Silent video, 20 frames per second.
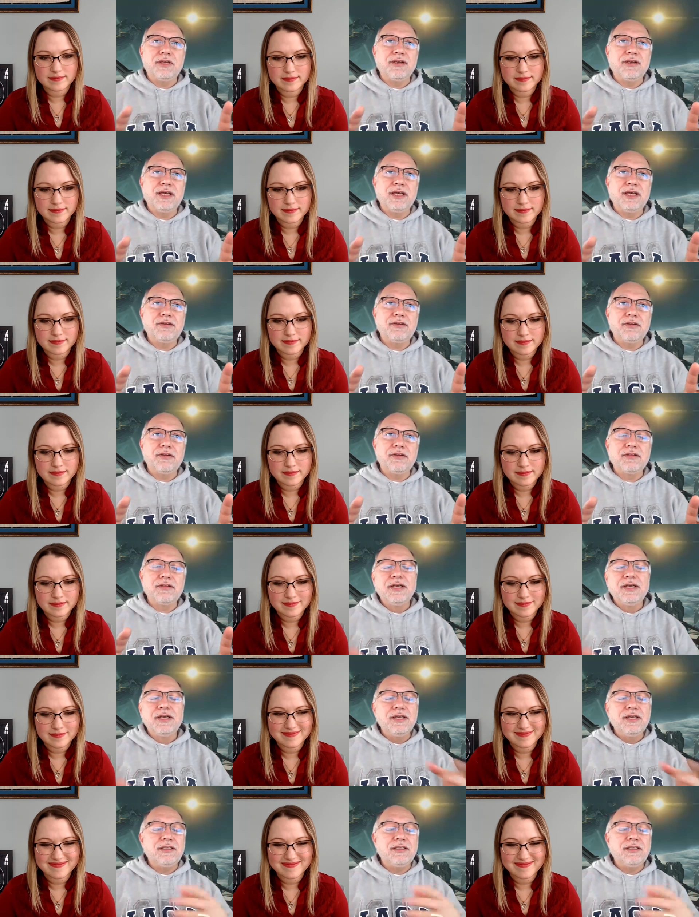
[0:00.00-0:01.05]
Speaker 1: and connections,
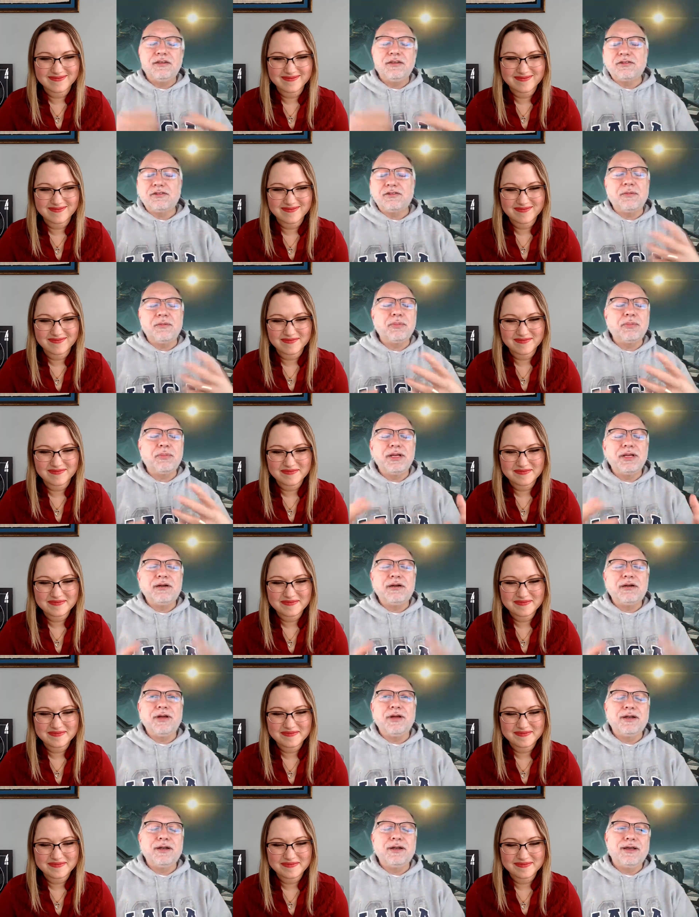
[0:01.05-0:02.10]
and then to start
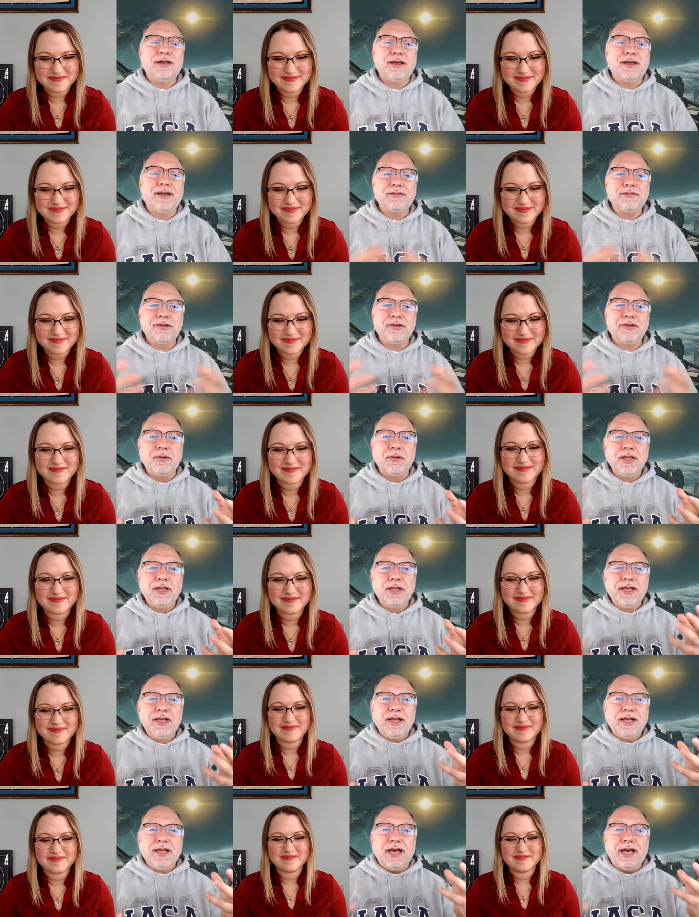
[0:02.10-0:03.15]
playing around a lot. So
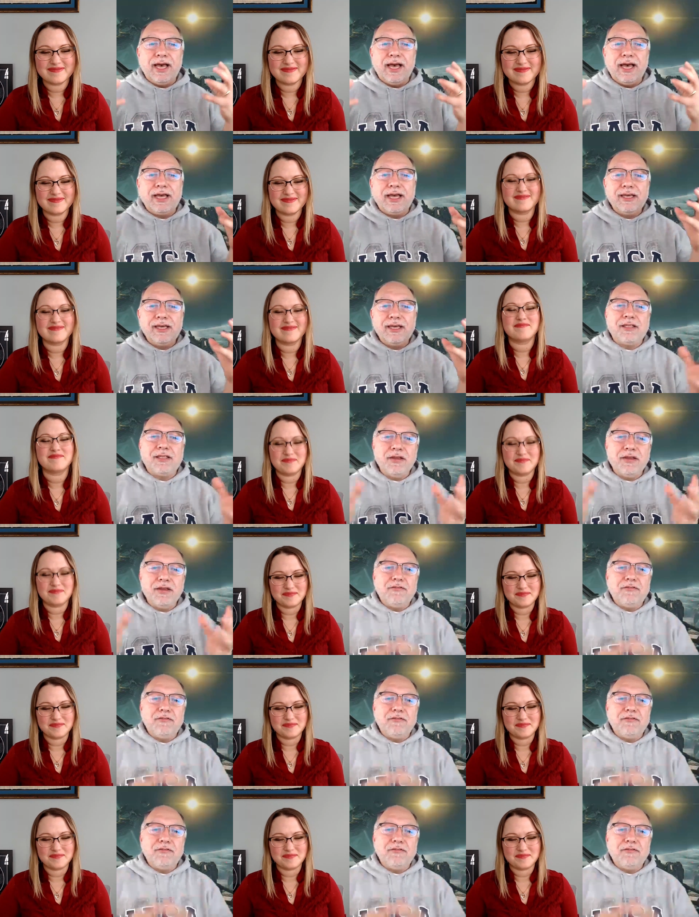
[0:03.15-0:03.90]
I guess